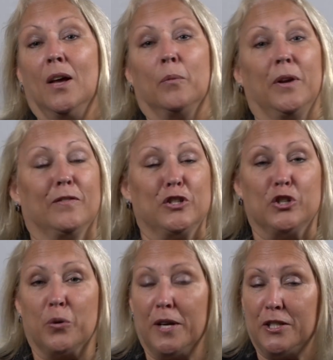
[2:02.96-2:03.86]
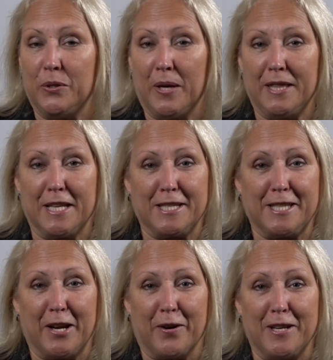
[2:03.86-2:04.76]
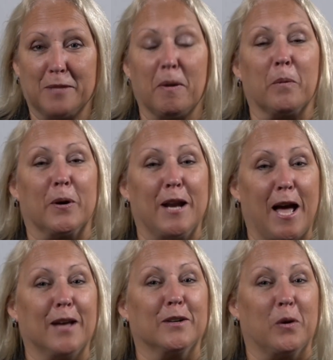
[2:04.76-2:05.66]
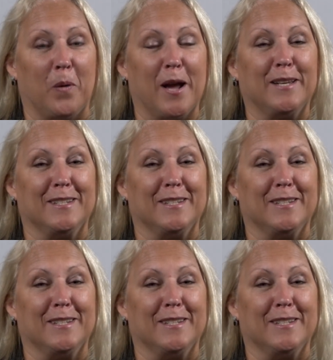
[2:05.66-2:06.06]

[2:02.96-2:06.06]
We have enjoyed doing this series, but we're not quite